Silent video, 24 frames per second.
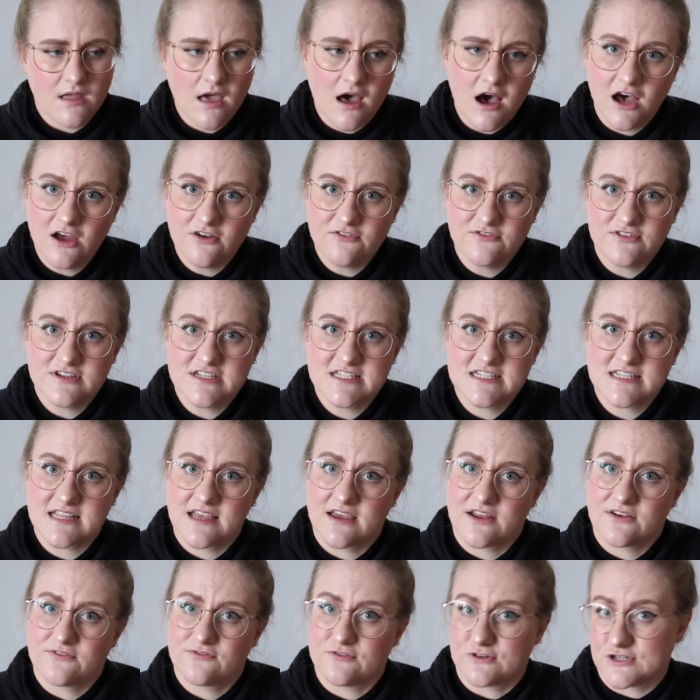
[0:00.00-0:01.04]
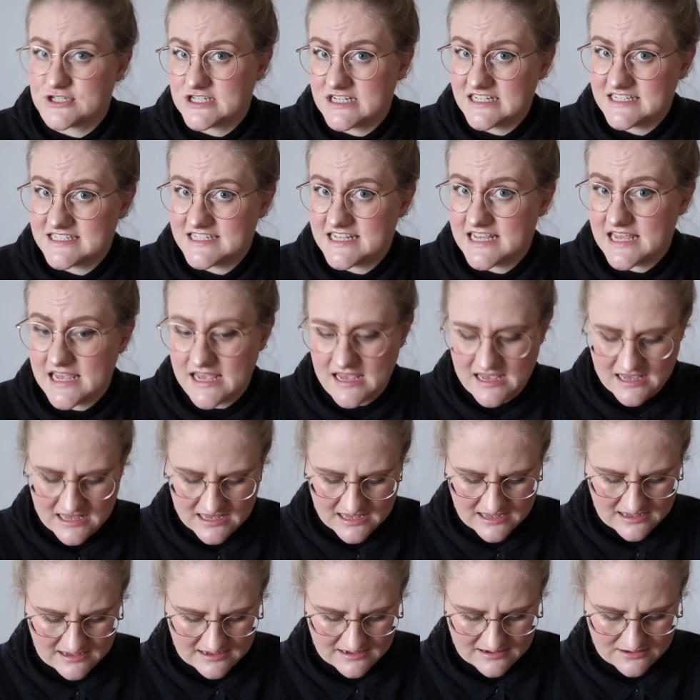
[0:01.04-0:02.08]
harvest and fertility,
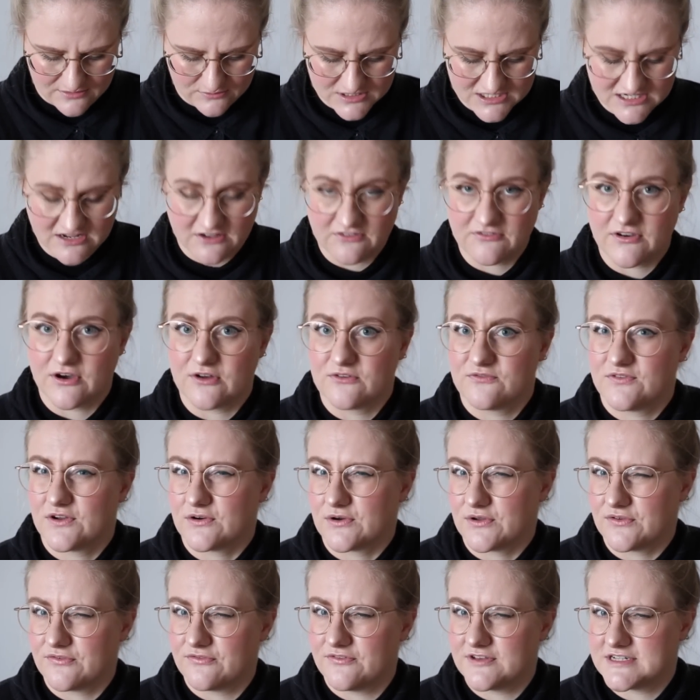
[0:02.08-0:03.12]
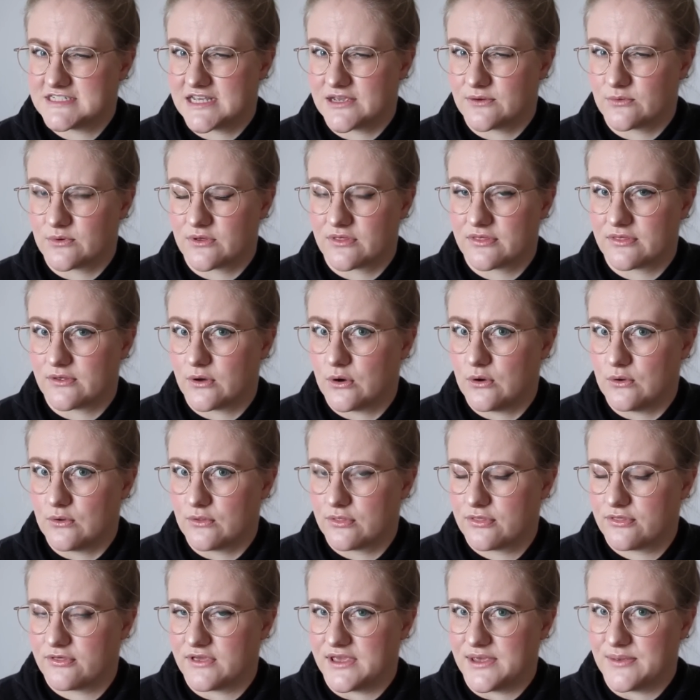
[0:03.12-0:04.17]
which I found very fitting with the whole
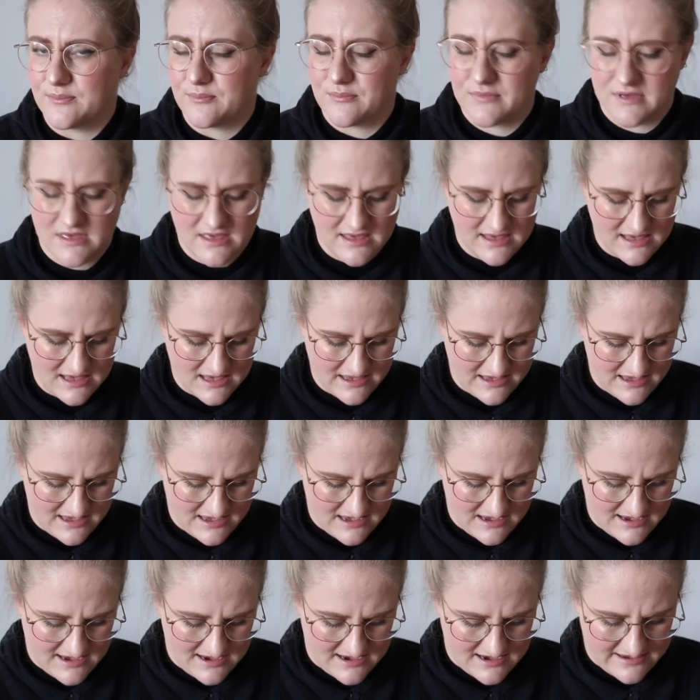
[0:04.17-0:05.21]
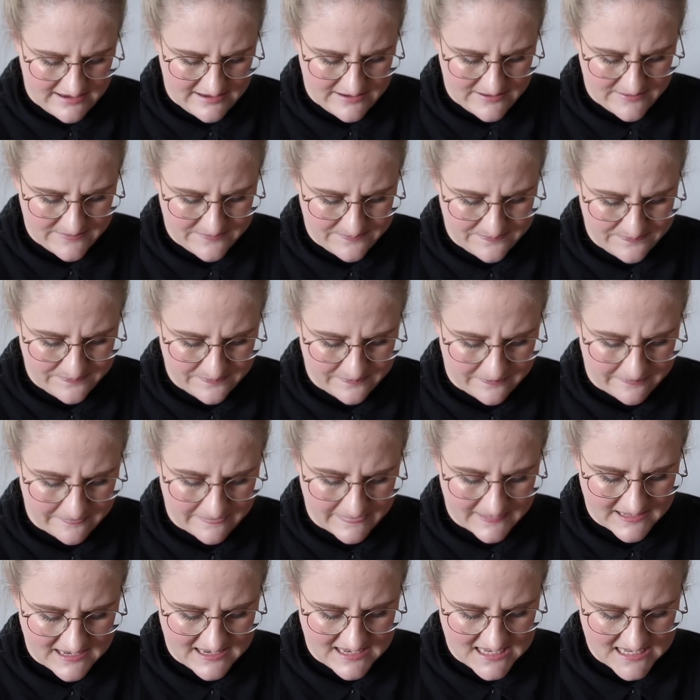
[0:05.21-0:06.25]
theme.
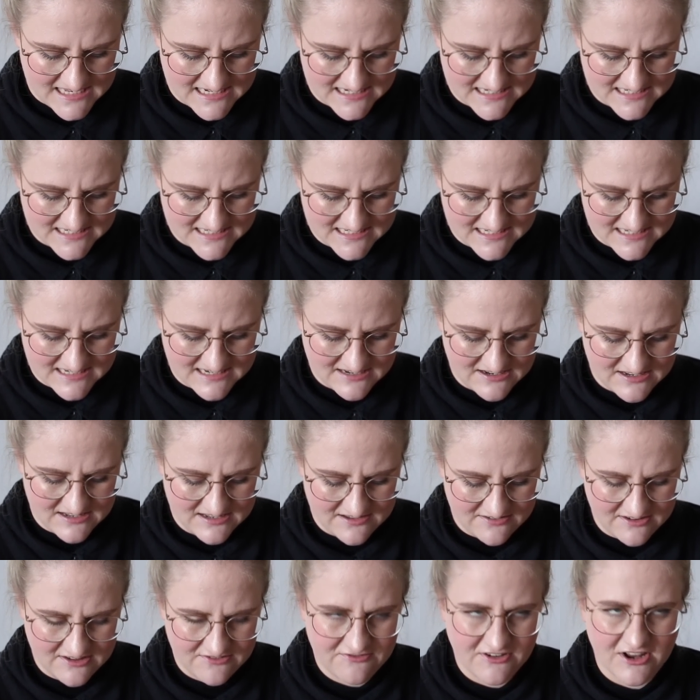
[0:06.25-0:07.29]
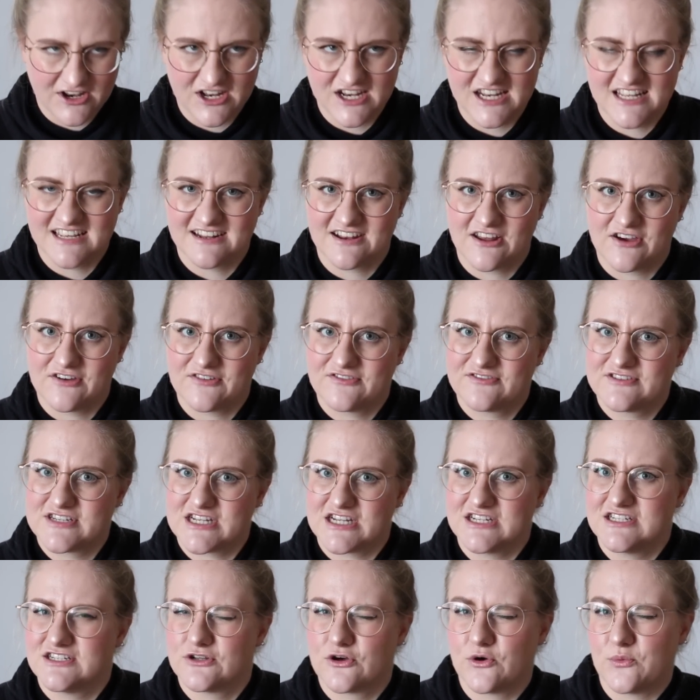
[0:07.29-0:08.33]
And funnily enough,
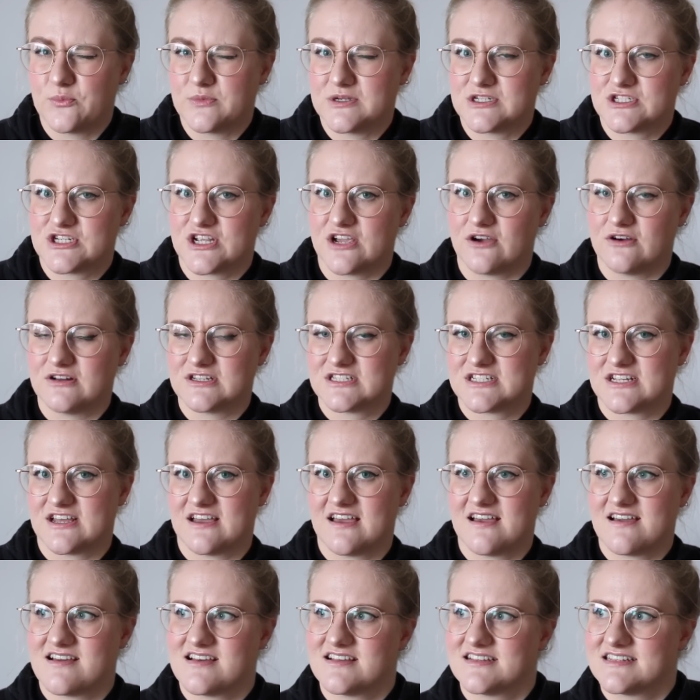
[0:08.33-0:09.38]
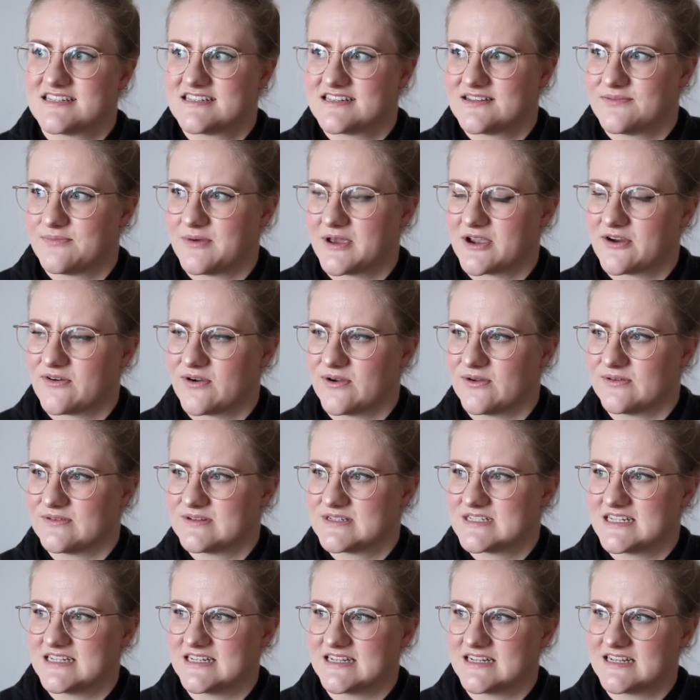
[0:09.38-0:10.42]
Jenny told me she also has a
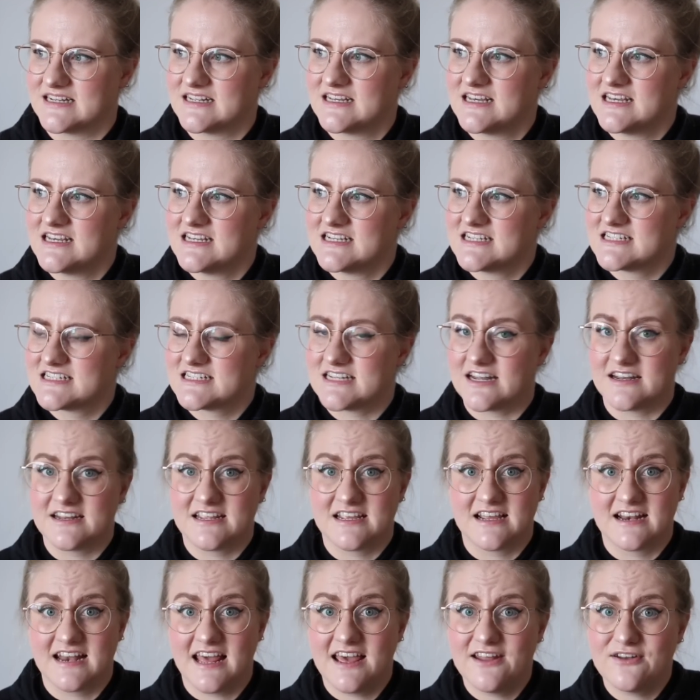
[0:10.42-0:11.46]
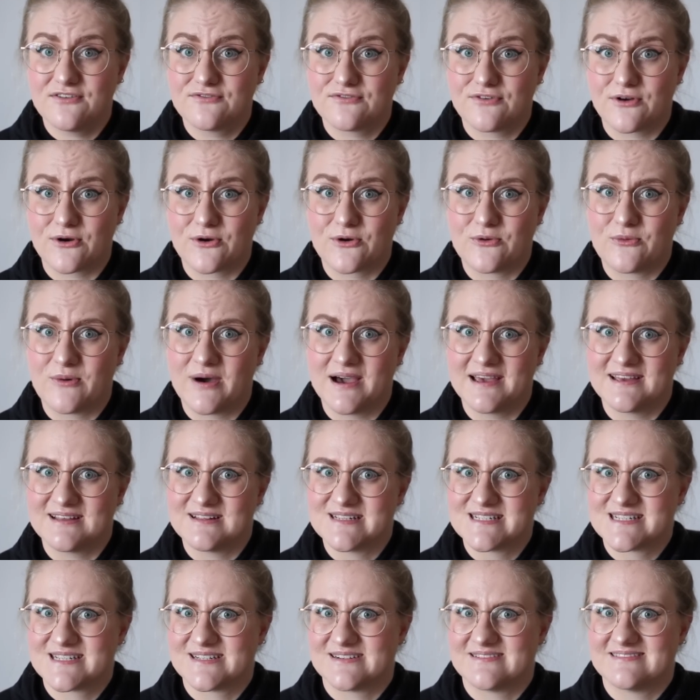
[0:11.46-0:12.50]
background in studying Latin for a
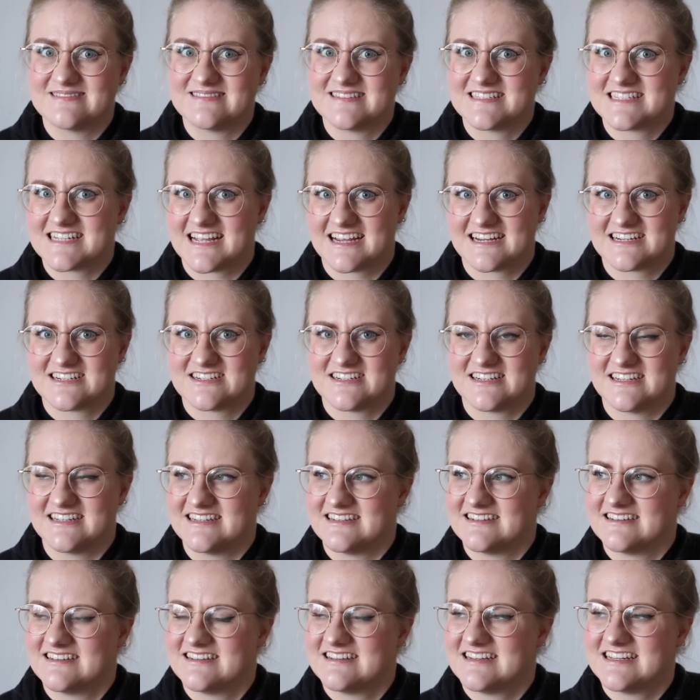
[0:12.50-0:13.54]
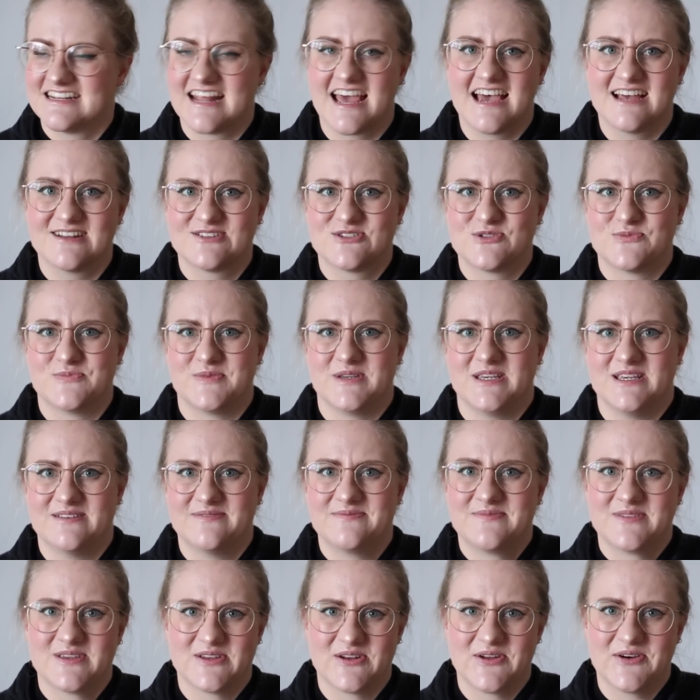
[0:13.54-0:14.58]
while, so it's actually, it had to be,
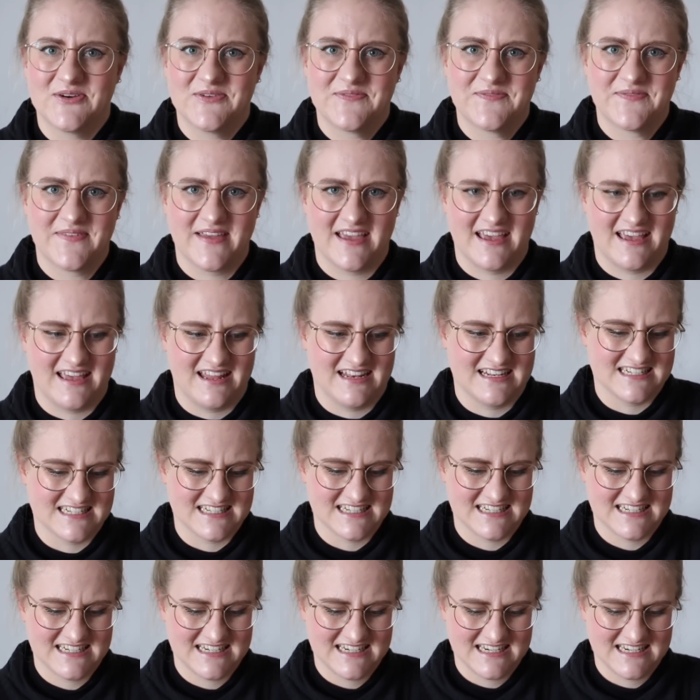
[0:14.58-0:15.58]
you know. And